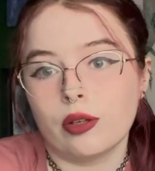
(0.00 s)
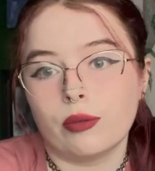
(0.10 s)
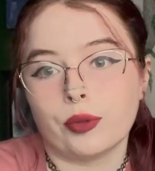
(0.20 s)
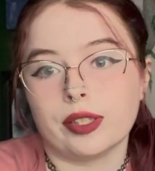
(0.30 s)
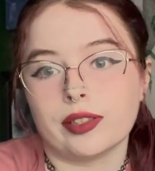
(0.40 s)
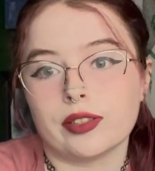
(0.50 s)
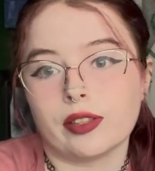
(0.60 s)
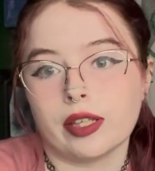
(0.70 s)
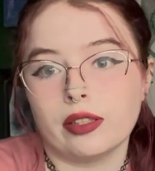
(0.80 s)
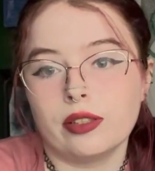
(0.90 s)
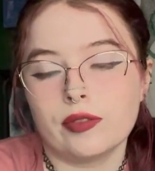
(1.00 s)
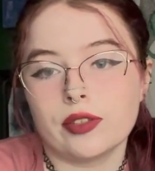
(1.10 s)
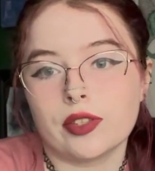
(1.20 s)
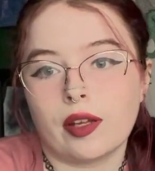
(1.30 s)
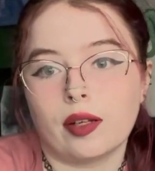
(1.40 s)
We're in a slightly different
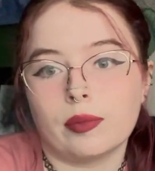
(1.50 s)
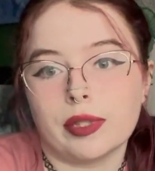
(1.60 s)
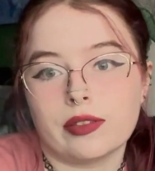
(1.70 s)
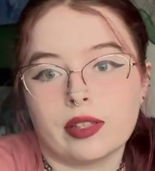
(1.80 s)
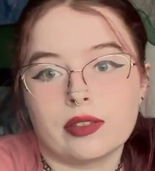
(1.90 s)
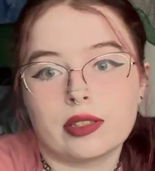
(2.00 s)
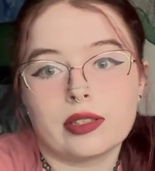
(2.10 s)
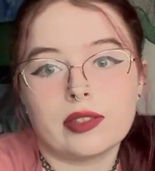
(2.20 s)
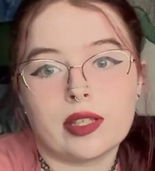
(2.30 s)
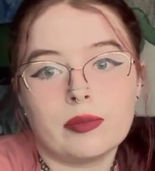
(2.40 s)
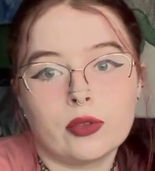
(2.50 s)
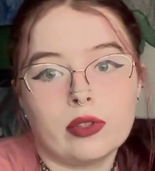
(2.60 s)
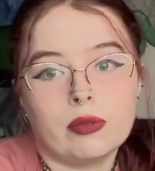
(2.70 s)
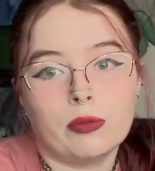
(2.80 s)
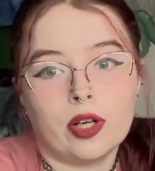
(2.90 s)
setup. It's against the same
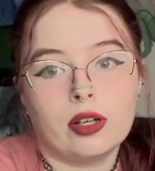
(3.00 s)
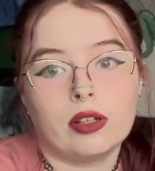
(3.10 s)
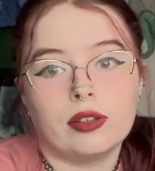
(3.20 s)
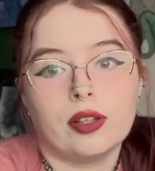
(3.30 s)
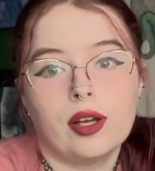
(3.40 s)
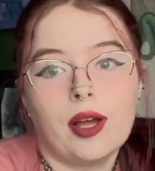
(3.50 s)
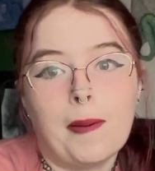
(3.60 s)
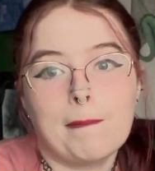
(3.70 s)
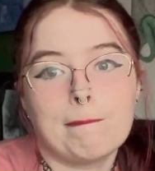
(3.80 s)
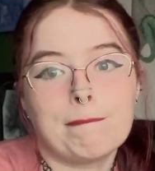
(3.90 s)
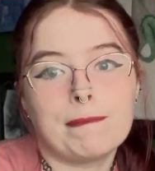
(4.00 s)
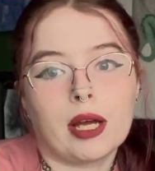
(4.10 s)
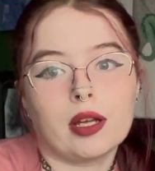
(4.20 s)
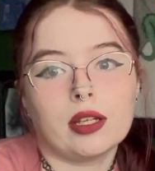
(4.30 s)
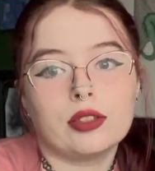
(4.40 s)
green wall,
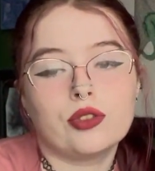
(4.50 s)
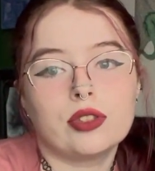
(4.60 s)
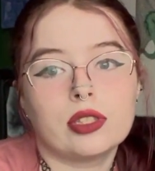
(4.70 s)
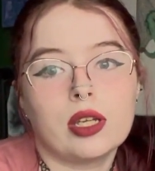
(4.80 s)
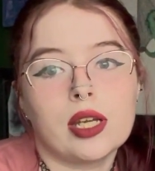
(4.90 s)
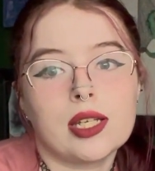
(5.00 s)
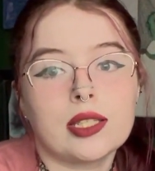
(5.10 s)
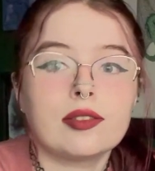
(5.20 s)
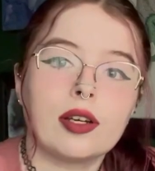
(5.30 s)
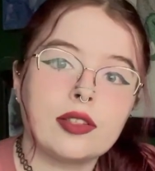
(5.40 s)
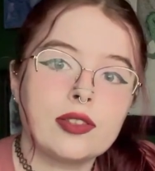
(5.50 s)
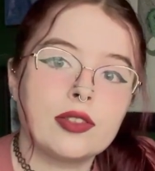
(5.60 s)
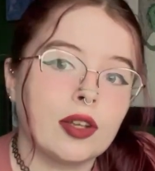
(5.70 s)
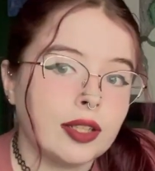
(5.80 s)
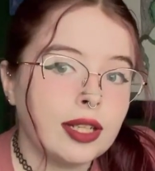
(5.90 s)
but it's not
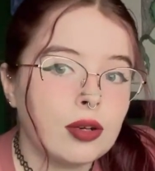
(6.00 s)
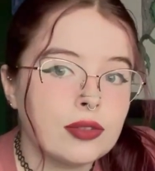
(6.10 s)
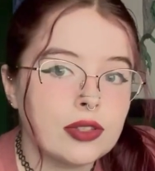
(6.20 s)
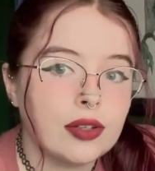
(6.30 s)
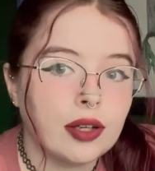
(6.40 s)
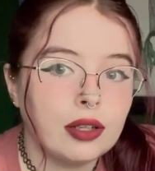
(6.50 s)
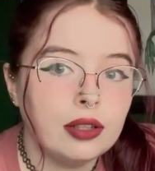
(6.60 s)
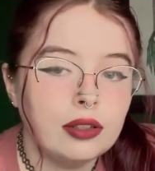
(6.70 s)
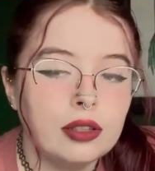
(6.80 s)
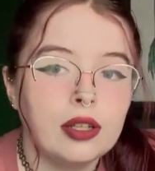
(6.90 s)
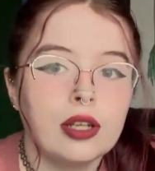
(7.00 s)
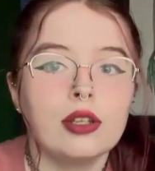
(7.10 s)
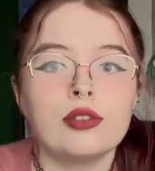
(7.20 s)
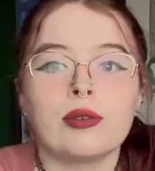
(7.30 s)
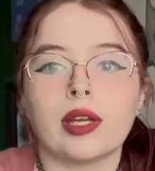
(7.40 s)
sunny outside,
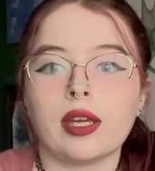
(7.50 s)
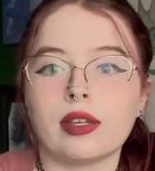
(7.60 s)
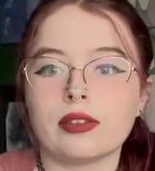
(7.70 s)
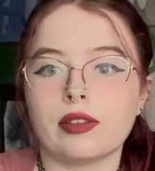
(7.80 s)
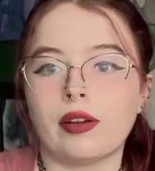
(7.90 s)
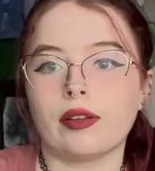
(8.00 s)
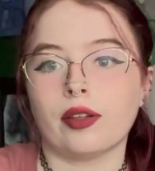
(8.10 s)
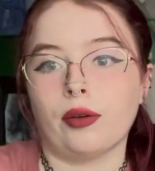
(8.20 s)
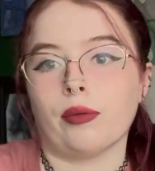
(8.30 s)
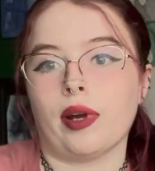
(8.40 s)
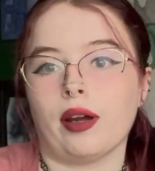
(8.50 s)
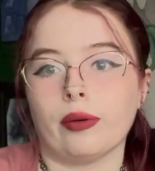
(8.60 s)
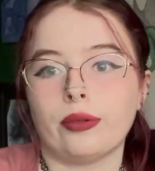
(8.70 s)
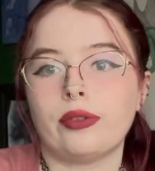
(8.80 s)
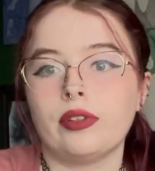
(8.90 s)
so I can't sit on the
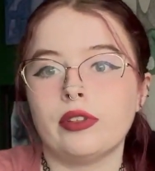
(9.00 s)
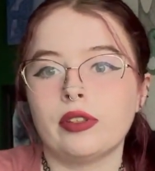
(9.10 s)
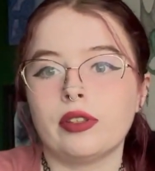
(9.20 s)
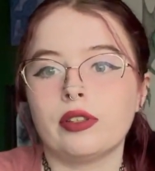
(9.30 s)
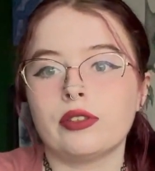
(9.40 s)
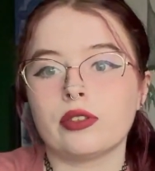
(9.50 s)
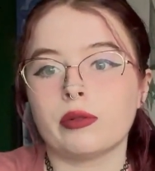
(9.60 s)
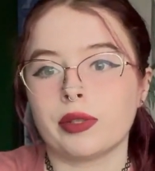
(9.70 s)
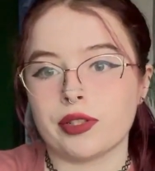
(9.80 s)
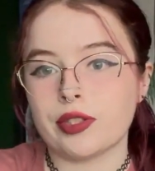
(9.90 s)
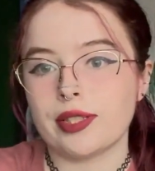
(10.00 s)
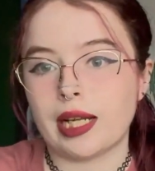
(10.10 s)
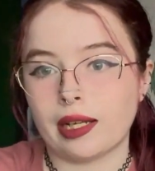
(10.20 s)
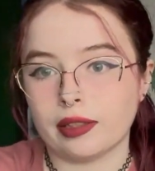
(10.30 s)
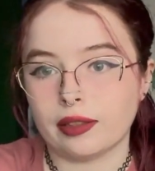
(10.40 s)
ground, so we're
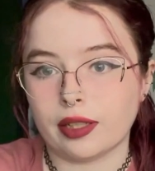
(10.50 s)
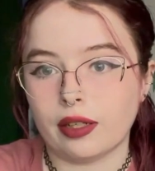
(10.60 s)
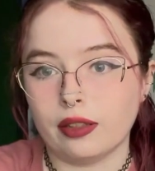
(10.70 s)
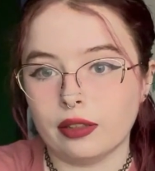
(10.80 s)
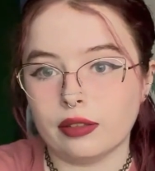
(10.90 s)
standing.